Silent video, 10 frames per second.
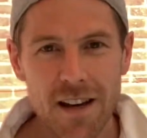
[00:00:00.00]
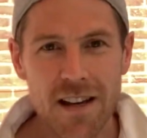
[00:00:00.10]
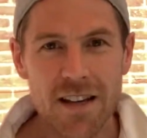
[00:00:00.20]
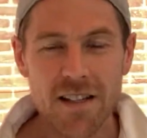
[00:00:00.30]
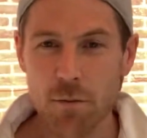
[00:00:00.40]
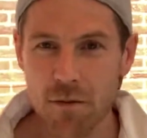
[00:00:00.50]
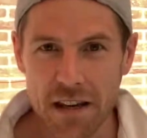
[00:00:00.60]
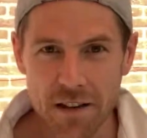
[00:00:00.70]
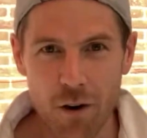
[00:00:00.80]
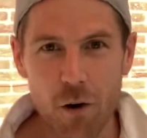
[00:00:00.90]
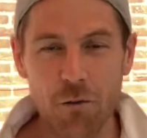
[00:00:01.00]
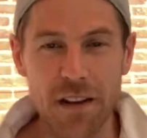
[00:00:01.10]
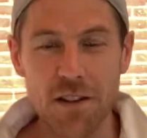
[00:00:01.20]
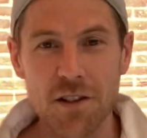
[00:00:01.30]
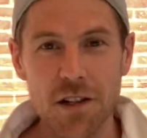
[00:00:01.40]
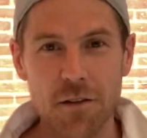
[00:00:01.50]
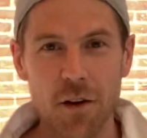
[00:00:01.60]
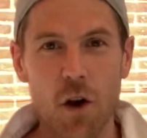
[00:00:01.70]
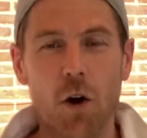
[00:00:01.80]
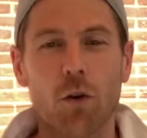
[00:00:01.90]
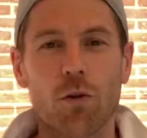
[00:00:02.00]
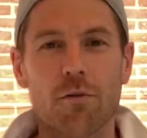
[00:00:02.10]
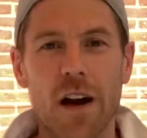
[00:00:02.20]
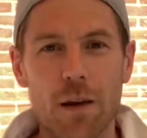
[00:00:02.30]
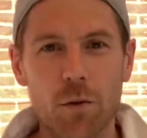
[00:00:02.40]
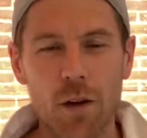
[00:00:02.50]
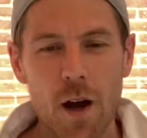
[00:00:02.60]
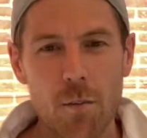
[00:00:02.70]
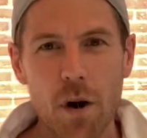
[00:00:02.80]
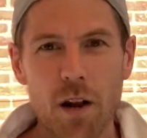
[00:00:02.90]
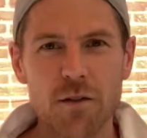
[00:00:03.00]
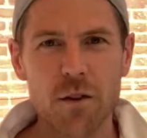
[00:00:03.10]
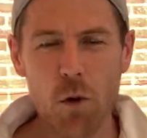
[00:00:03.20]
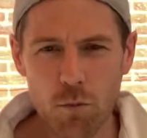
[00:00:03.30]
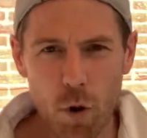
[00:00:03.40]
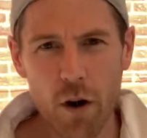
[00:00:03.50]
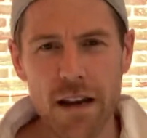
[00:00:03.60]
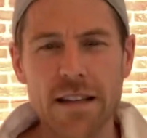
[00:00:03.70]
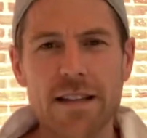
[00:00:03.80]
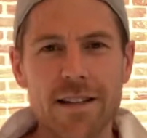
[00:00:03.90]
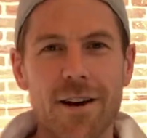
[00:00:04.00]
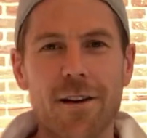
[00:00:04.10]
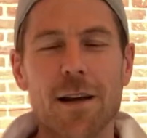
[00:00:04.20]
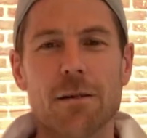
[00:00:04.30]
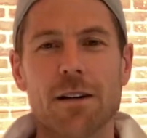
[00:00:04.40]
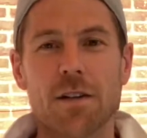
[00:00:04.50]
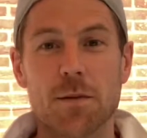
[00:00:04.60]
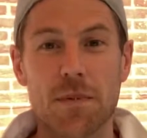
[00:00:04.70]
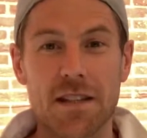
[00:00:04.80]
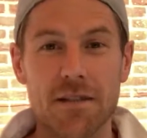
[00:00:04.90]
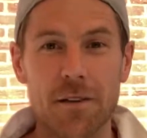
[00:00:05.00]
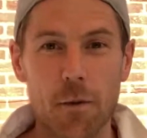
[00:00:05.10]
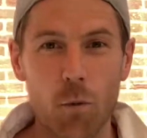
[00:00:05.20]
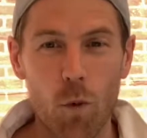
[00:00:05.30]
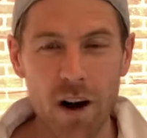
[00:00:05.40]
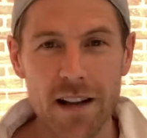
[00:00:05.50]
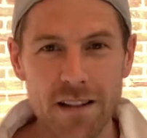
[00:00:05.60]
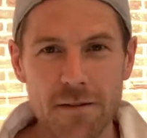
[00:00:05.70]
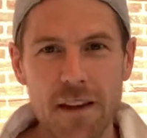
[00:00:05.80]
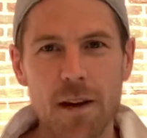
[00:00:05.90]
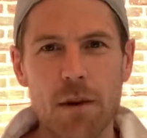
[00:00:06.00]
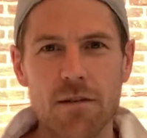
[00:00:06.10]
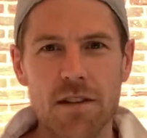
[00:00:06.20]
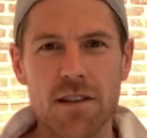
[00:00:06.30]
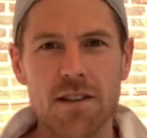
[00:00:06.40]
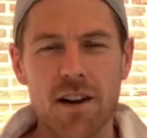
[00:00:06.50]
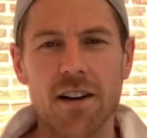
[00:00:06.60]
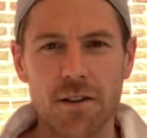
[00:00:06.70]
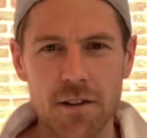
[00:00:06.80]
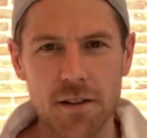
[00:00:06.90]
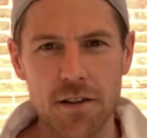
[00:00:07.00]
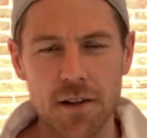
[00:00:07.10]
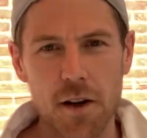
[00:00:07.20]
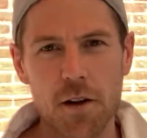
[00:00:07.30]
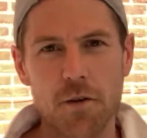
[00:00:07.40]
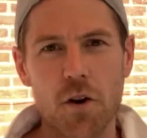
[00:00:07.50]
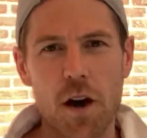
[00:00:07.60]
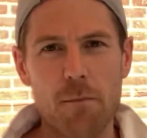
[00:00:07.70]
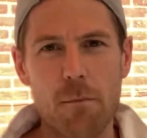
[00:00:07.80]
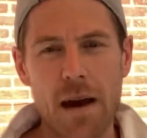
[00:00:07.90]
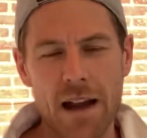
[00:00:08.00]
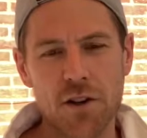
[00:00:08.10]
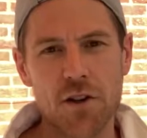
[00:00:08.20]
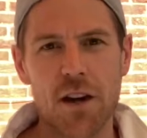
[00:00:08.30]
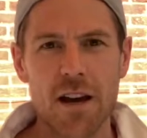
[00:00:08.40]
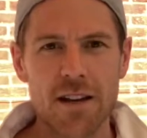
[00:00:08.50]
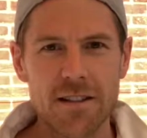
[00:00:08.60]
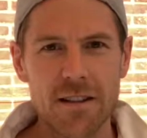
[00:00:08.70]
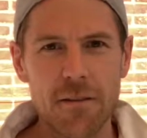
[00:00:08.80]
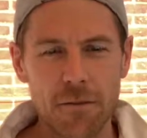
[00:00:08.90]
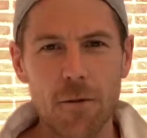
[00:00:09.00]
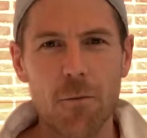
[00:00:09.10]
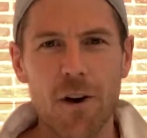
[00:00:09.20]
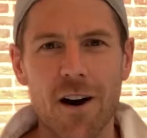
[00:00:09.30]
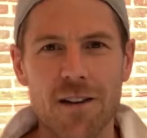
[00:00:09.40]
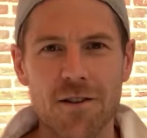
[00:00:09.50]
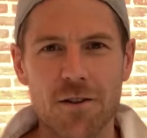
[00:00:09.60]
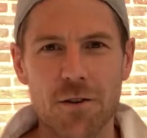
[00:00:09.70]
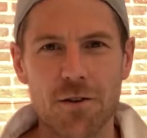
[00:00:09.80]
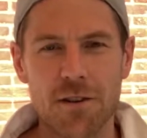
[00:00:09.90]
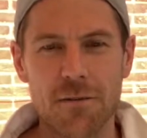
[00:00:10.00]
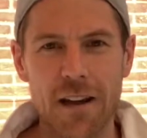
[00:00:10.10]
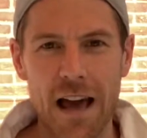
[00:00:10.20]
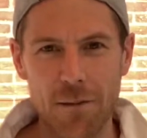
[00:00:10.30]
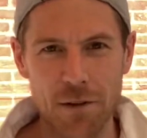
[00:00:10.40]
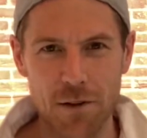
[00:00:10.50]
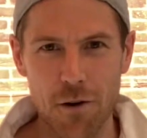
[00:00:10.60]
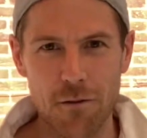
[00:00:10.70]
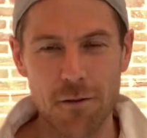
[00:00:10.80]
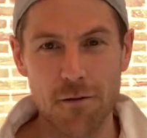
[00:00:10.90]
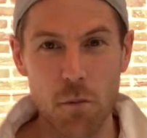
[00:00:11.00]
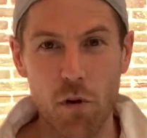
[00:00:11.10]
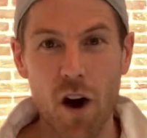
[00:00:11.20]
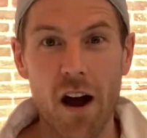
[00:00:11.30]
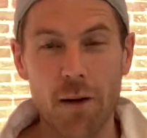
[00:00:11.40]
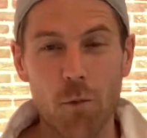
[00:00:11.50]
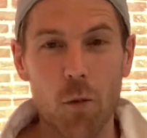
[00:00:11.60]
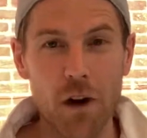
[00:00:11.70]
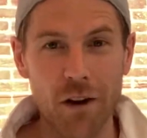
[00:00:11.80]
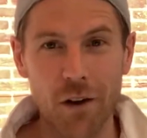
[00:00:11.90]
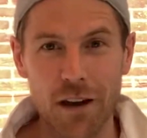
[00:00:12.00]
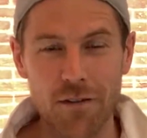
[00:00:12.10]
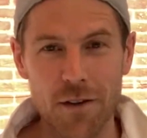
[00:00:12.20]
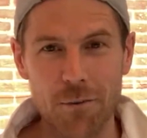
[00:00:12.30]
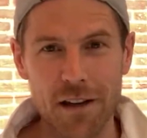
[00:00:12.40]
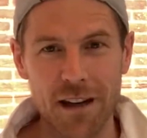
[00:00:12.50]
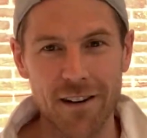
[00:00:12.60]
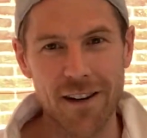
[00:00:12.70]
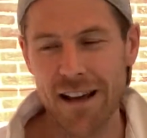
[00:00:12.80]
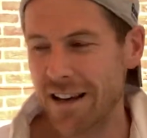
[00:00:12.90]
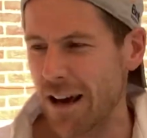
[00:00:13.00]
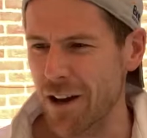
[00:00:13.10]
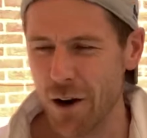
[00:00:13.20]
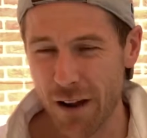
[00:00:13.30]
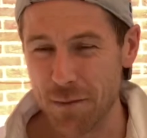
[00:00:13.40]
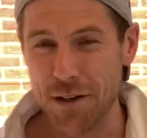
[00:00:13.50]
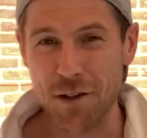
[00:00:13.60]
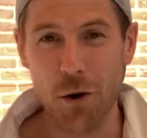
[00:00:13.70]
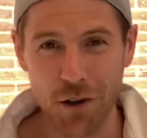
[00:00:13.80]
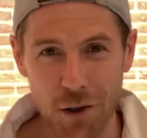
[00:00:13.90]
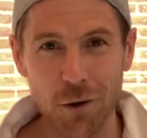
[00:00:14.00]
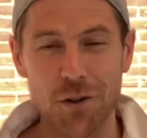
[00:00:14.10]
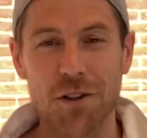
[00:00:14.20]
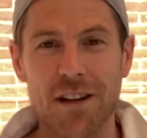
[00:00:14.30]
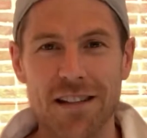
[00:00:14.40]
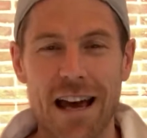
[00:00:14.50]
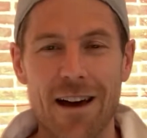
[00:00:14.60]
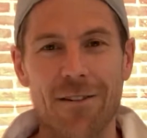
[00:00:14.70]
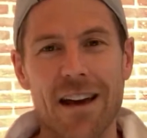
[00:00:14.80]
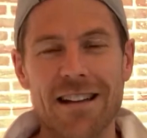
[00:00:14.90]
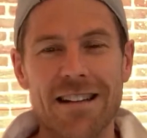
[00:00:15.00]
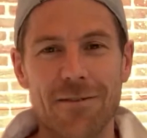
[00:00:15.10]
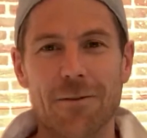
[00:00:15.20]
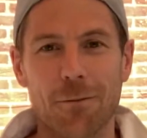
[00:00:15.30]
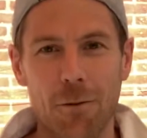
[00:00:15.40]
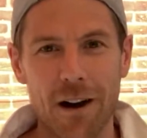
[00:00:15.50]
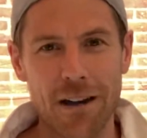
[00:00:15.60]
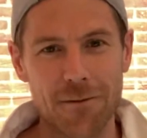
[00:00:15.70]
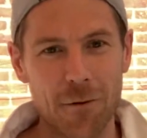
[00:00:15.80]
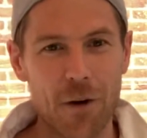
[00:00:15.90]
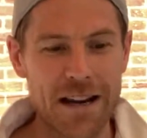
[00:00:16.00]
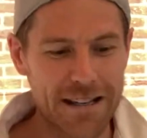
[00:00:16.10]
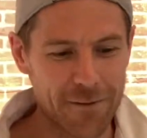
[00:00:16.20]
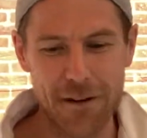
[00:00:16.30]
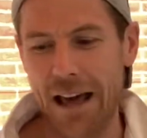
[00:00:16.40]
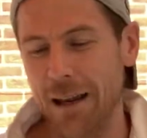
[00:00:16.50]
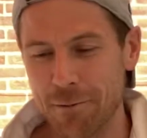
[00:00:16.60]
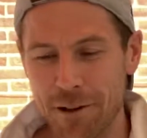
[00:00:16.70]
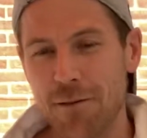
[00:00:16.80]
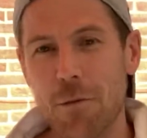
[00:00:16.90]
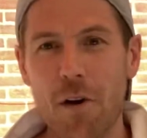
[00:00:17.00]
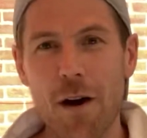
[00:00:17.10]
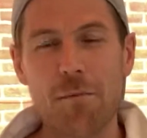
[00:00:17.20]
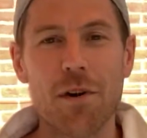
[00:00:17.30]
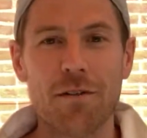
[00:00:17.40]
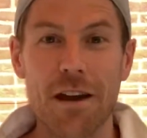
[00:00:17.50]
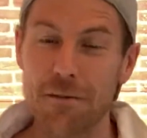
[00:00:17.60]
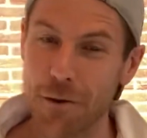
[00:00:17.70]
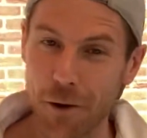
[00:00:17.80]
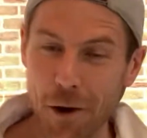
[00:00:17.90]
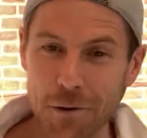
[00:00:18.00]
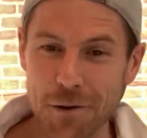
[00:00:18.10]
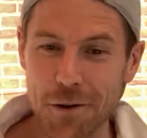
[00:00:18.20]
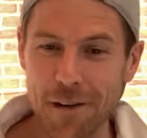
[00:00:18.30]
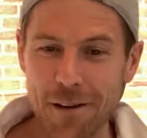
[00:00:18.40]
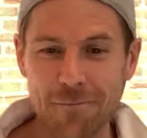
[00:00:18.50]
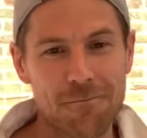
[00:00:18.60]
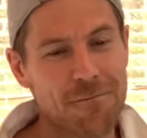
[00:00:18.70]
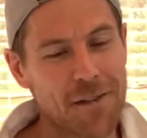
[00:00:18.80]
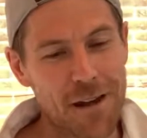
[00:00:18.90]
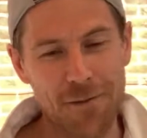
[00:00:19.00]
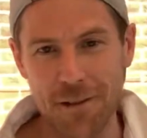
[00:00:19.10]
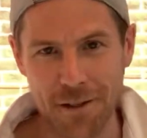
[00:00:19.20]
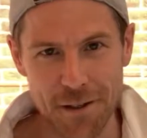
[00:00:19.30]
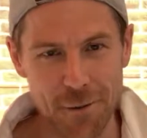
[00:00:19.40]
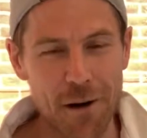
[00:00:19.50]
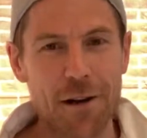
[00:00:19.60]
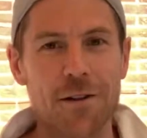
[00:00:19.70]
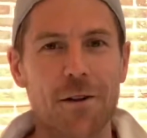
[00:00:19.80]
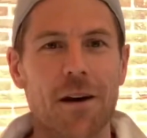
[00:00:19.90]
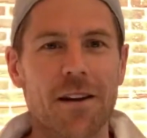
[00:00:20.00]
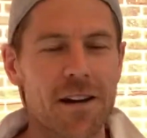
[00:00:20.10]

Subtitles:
Some of these are old vintages that are no longer available, but don't worry necessarily about the specific wines, think about the styles, because I'm going to try and match different wines to different elements of the braai and what we're cooking this weekend. Now, you don't have to be so indulgent as have a different wine for a different element of the braai, but if you're going to do that, then this is the way to do it.